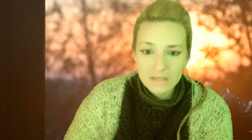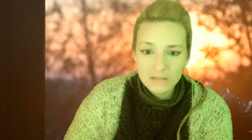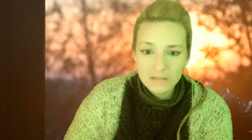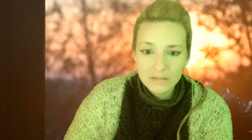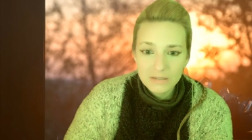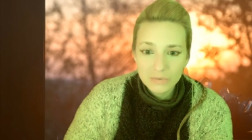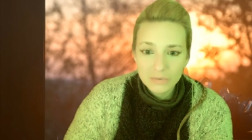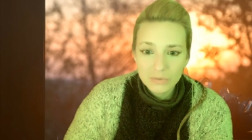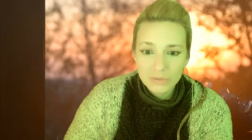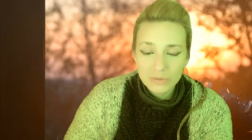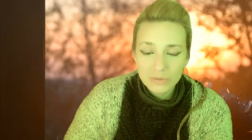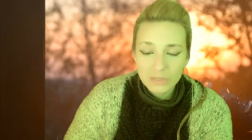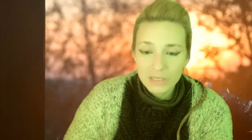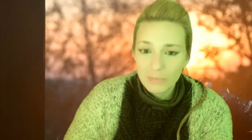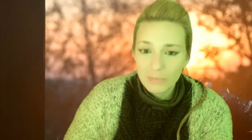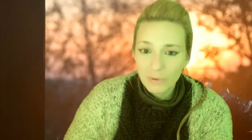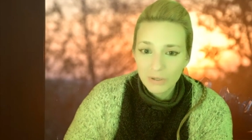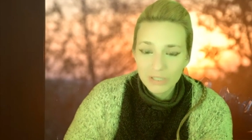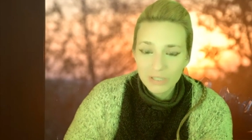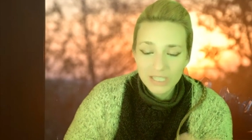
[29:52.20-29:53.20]
So to
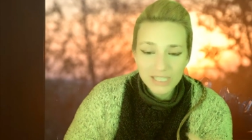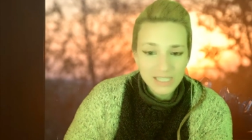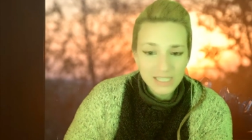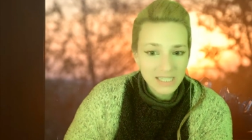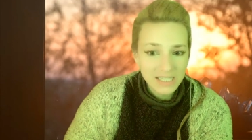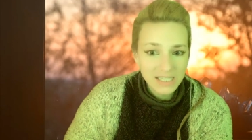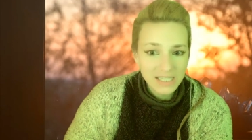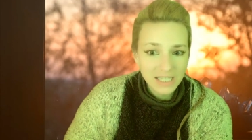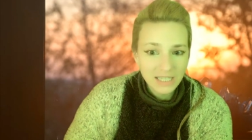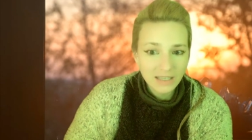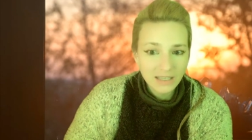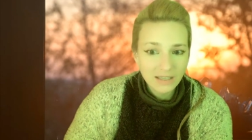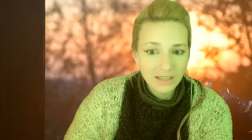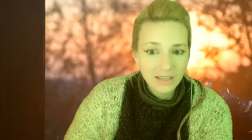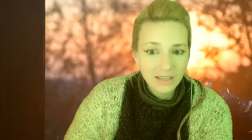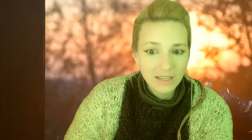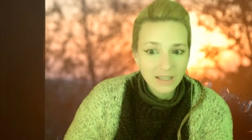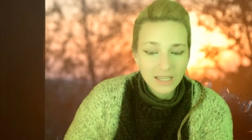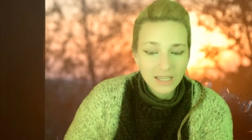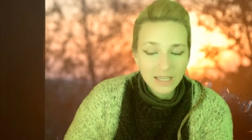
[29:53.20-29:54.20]
keep on healing,
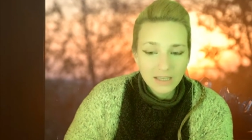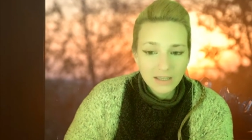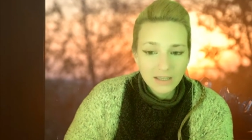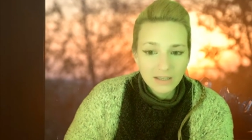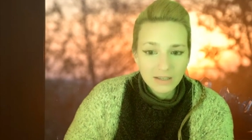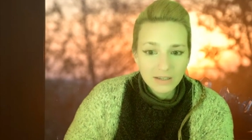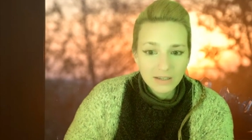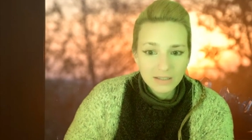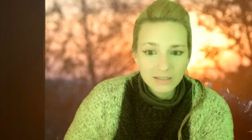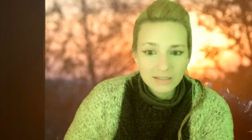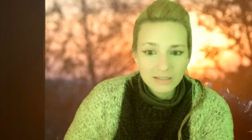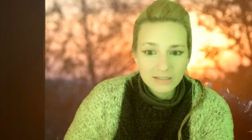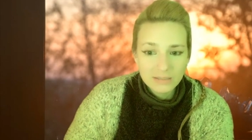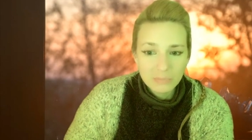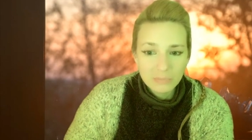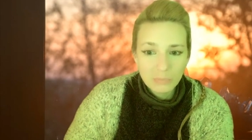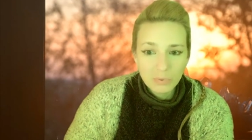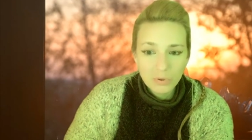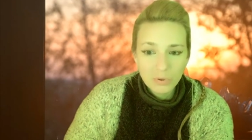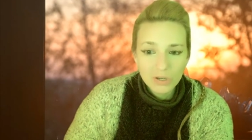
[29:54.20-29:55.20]
it's
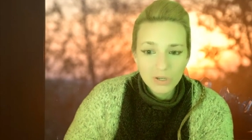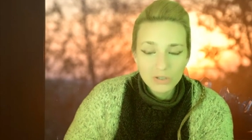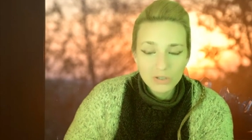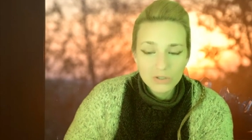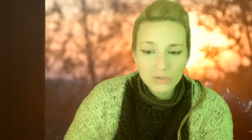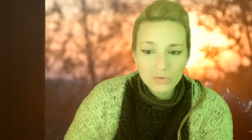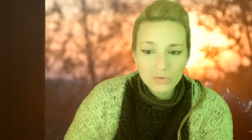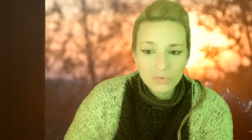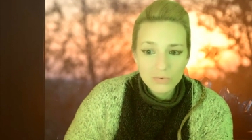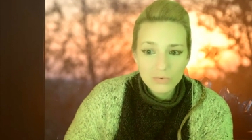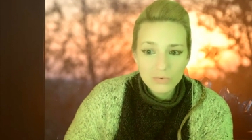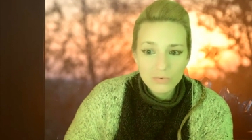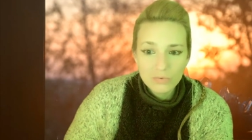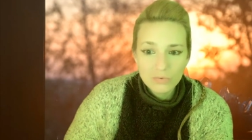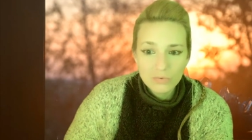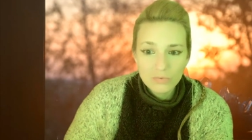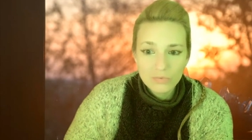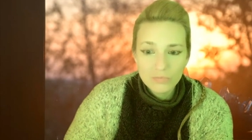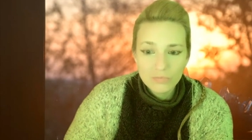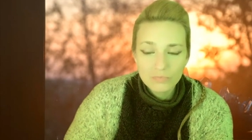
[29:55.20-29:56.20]
important
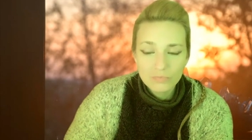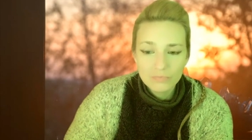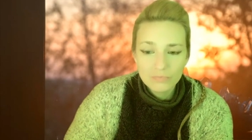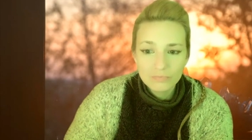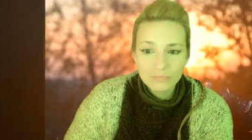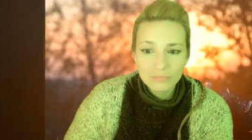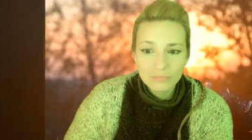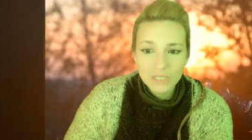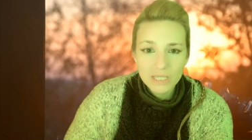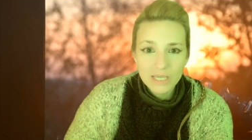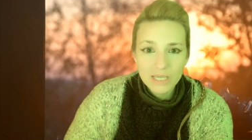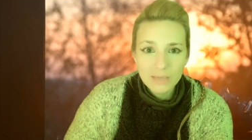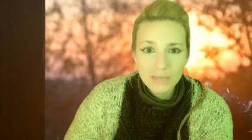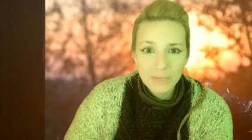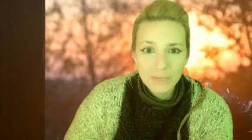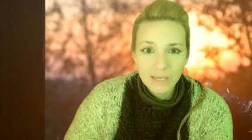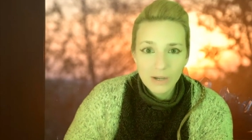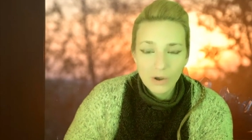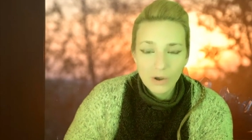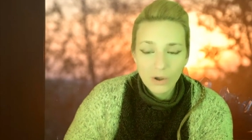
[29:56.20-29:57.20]
to
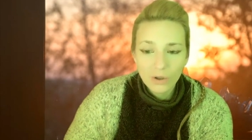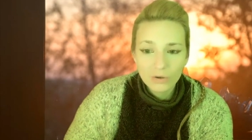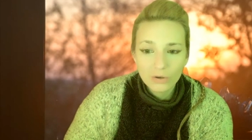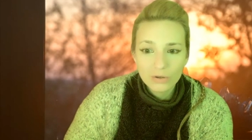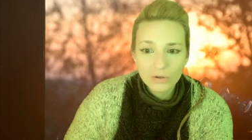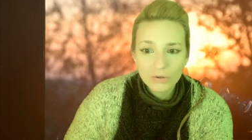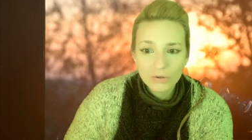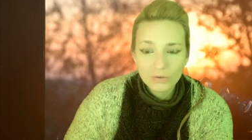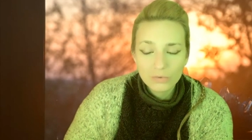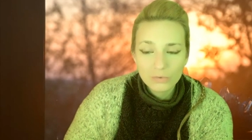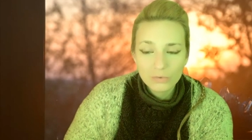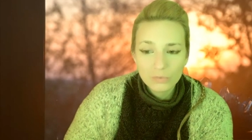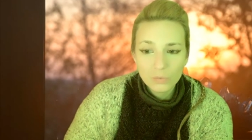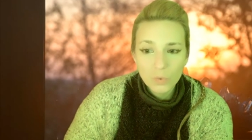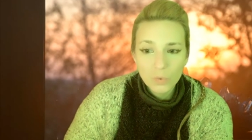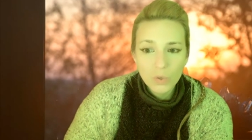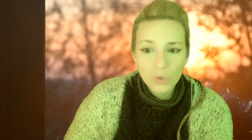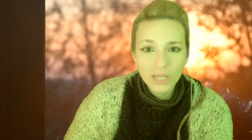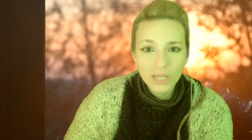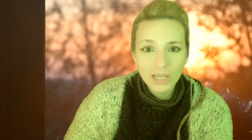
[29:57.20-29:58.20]
beekeeping on
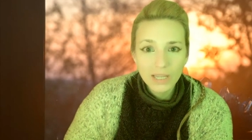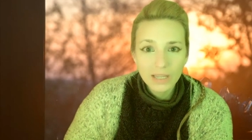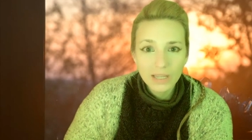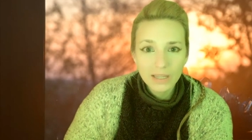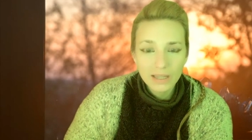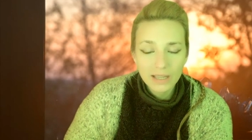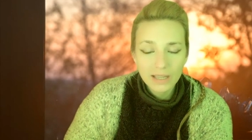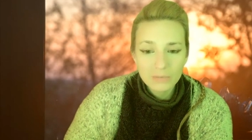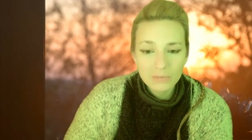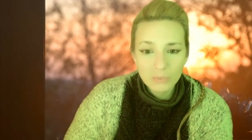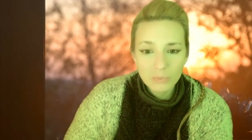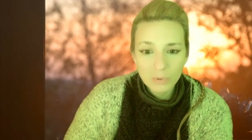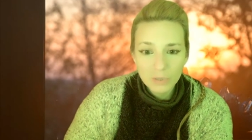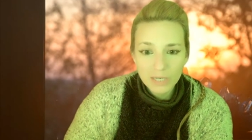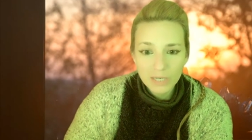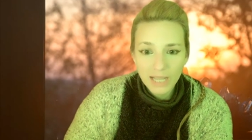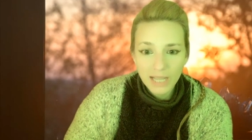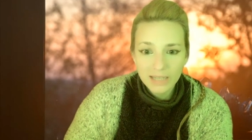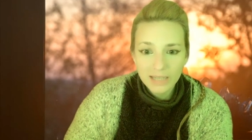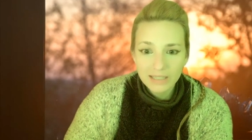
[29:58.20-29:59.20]
walking and
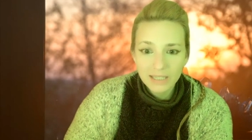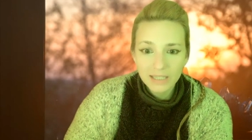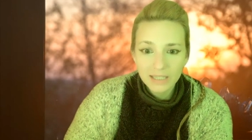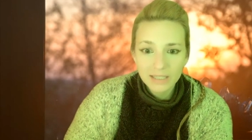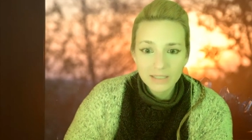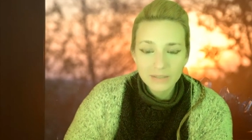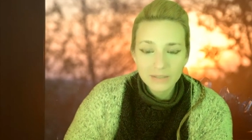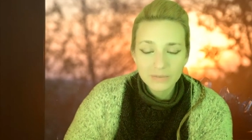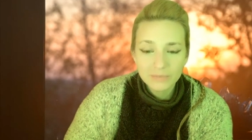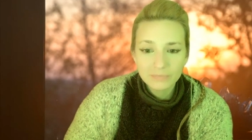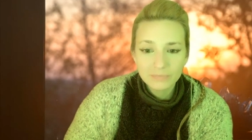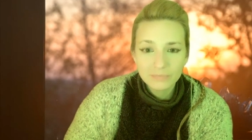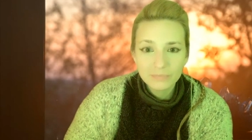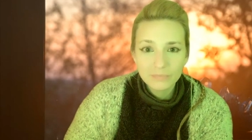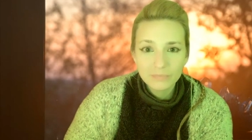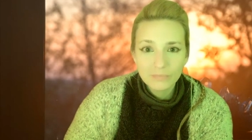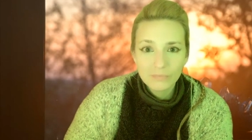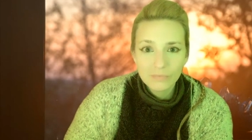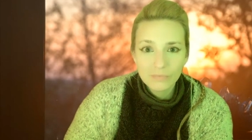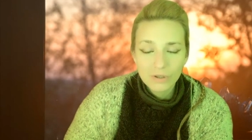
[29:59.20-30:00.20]
protecting
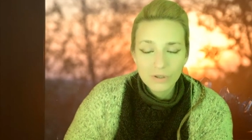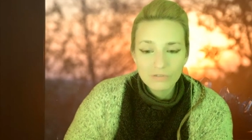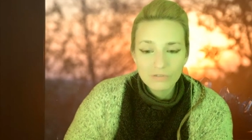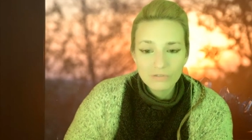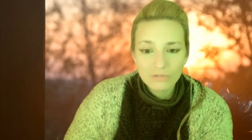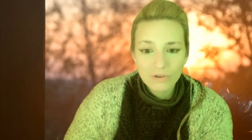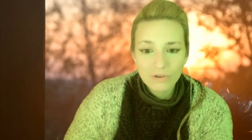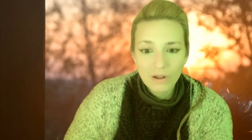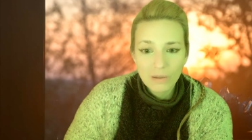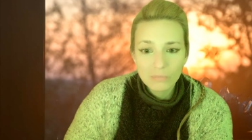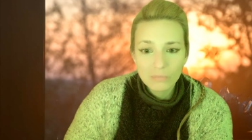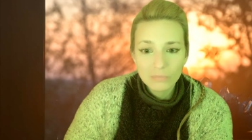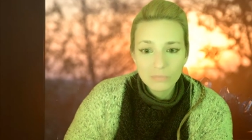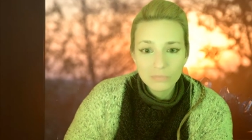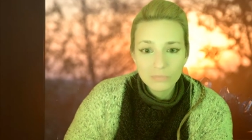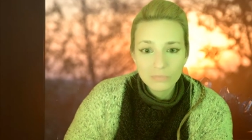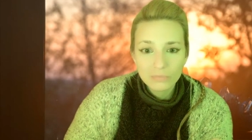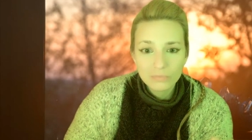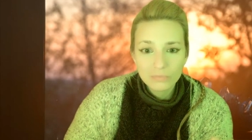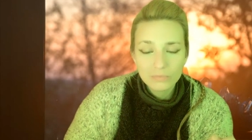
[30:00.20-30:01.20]

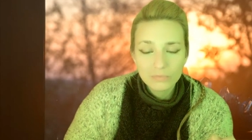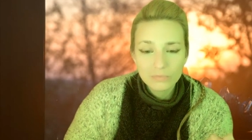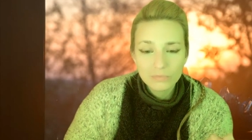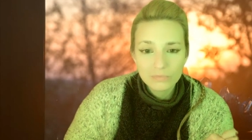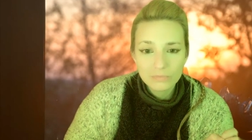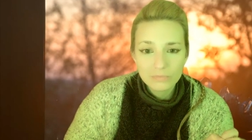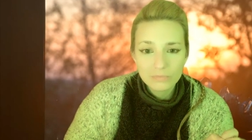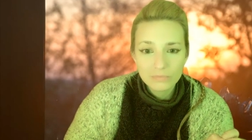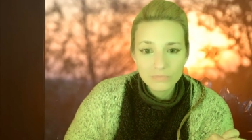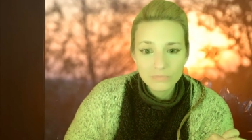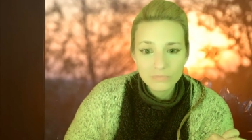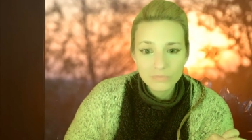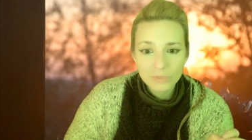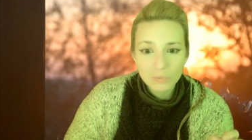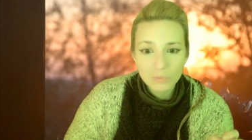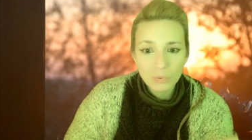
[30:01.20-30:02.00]
from the